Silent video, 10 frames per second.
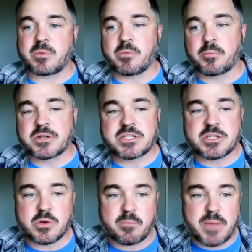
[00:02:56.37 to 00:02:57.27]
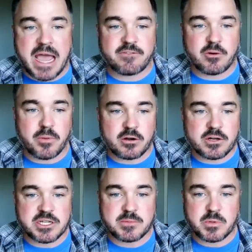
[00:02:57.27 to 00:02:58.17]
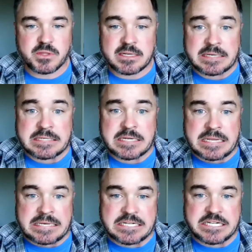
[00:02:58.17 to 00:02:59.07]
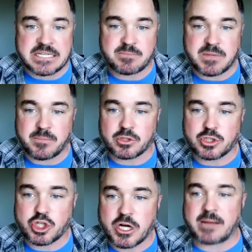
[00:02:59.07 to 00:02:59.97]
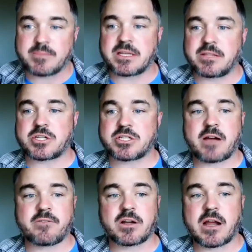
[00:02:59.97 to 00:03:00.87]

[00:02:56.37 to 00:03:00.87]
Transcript: we will pursue impactful partnerships with ind indigenous people, tribes, and their sovereign